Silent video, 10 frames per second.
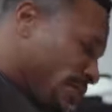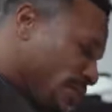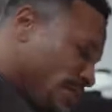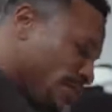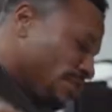
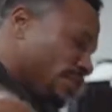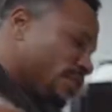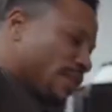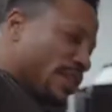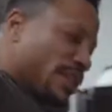So
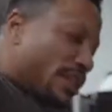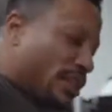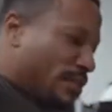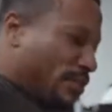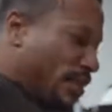just kind of
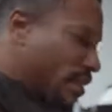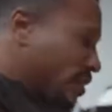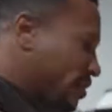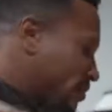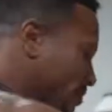get it
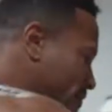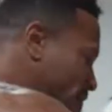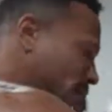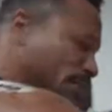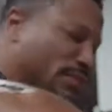ready.
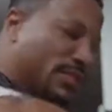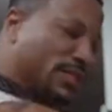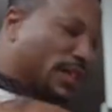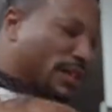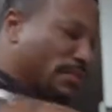Just
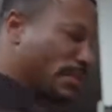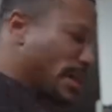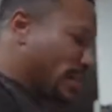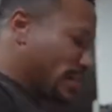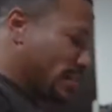once I get
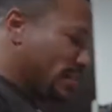back,